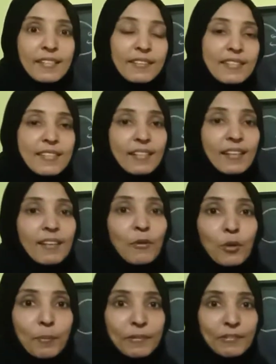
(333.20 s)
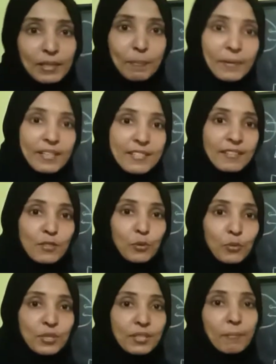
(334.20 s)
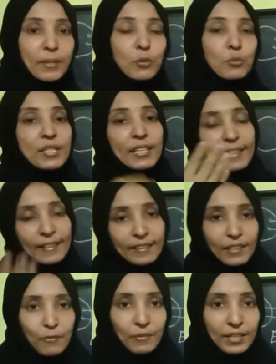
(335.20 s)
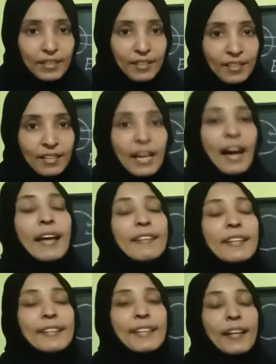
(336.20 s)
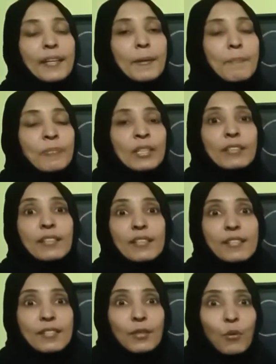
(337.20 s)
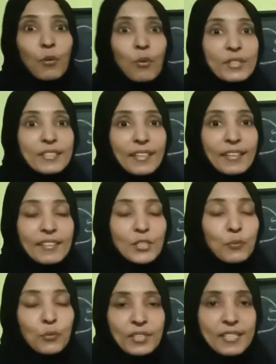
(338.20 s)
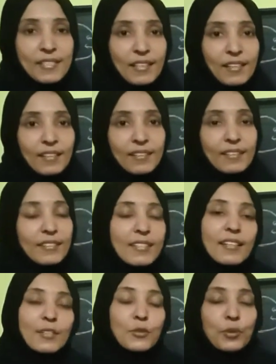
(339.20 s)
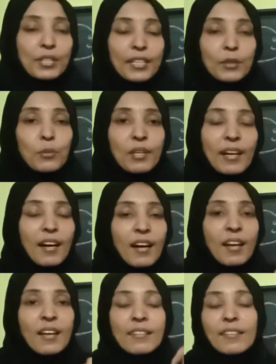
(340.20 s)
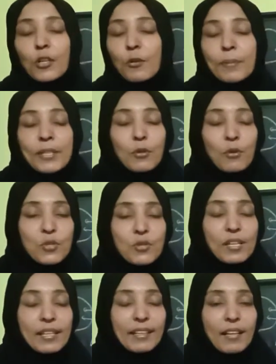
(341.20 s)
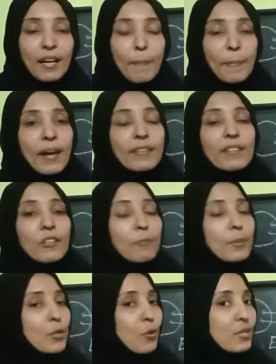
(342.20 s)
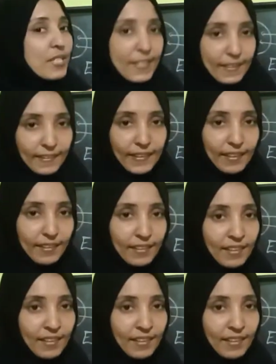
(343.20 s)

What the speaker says: the cell or we replace the solution by using another one. At that time there is no change for the cell. Cell churungiyadilla, there will be no swelling up and there will be no shrinking.